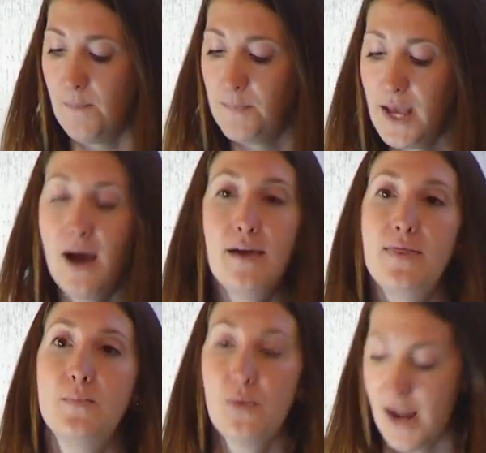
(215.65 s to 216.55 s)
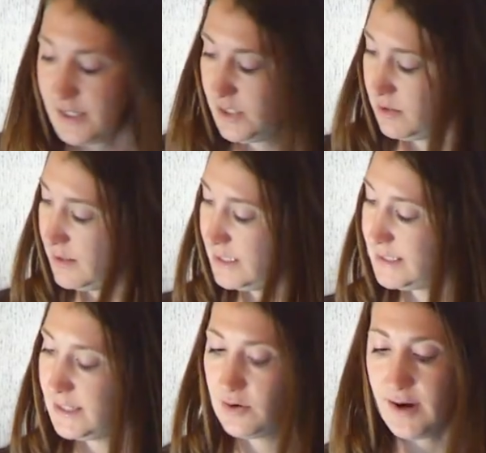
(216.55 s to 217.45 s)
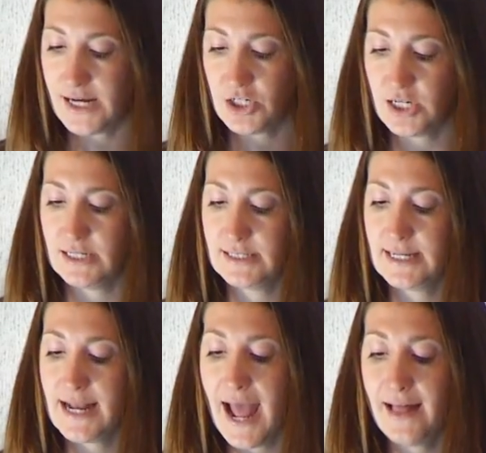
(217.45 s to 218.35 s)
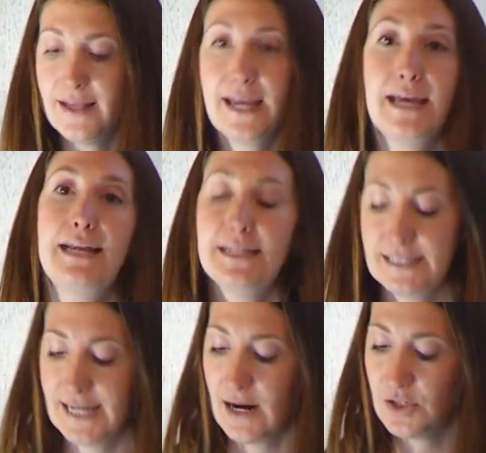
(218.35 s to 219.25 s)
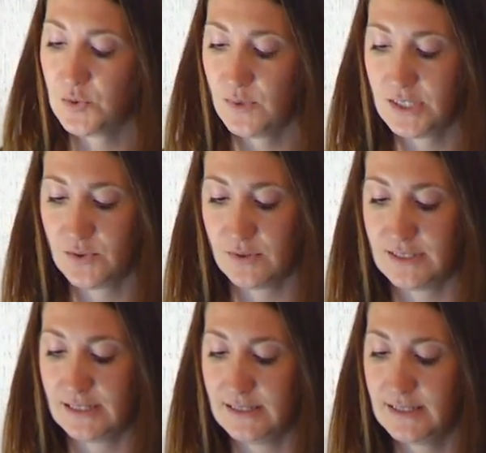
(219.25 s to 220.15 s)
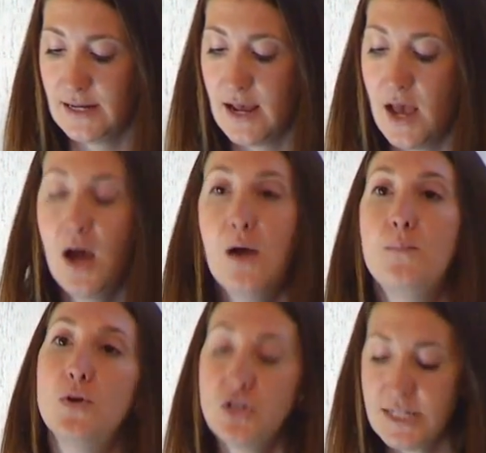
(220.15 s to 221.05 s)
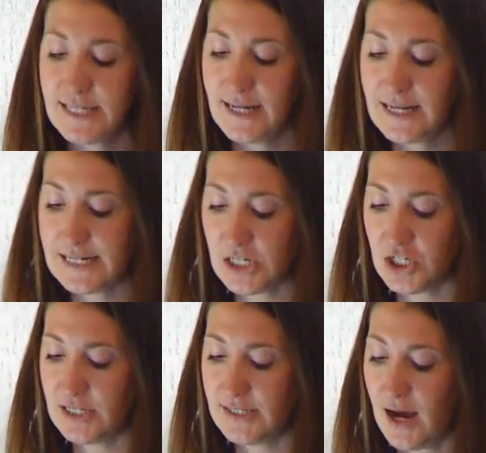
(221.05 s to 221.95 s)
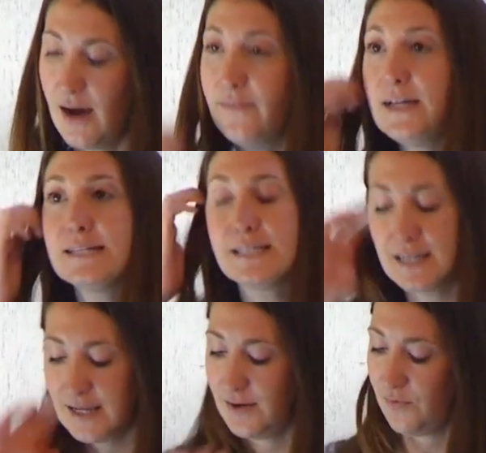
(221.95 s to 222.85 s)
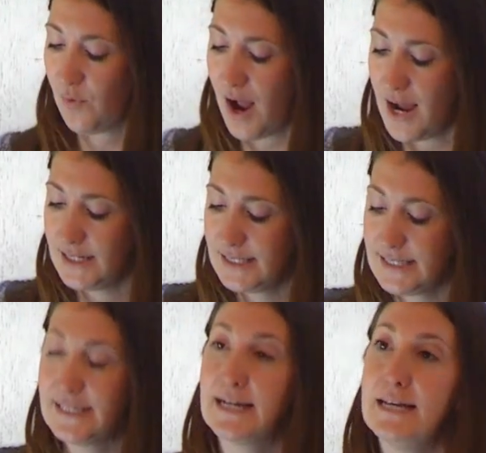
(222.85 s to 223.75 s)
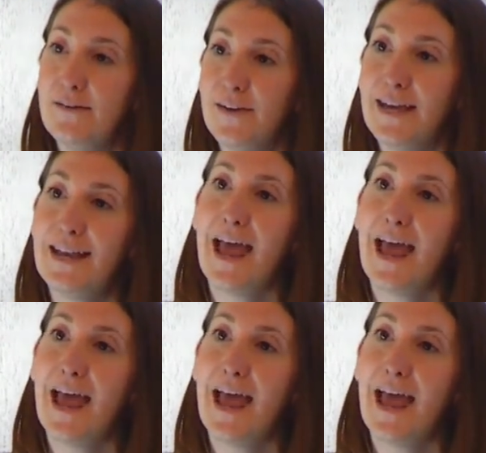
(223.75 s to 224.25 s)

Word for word: Beyond the practical considerations in allocating scarce resources, emergency conditions obviously give rise to significant